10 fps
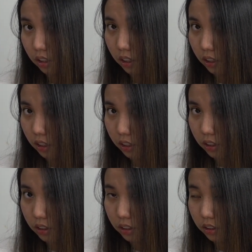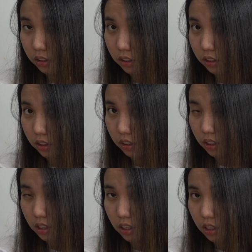And
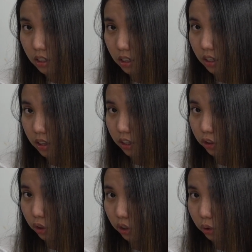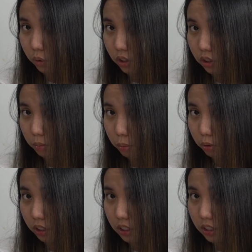then you're going to
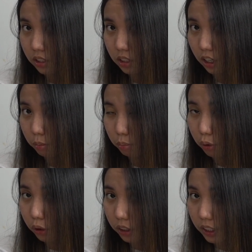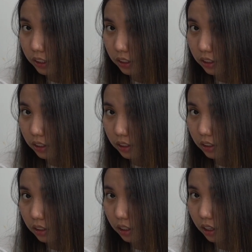press and pull it
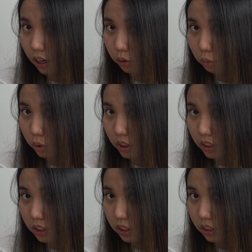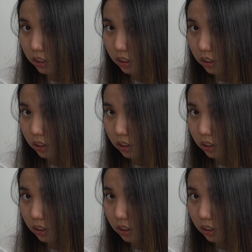outwards.